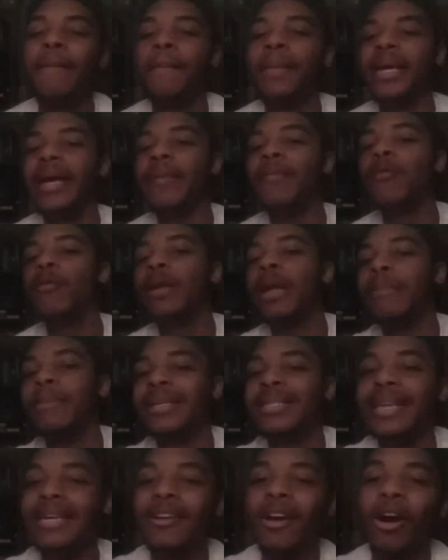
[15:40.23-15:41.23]
But yeah, with that
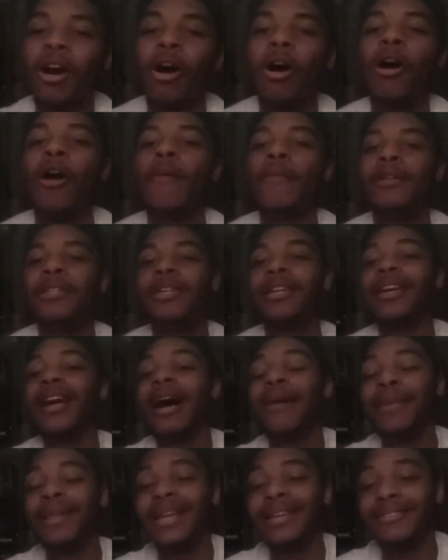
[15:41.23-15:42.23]
being said, y'all, make sure to
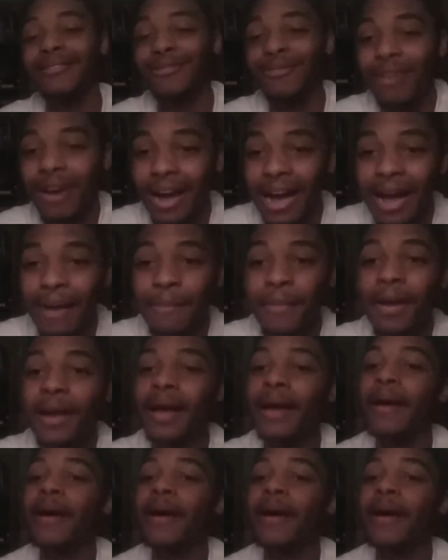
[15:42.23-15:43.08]
comment, like, subscribe,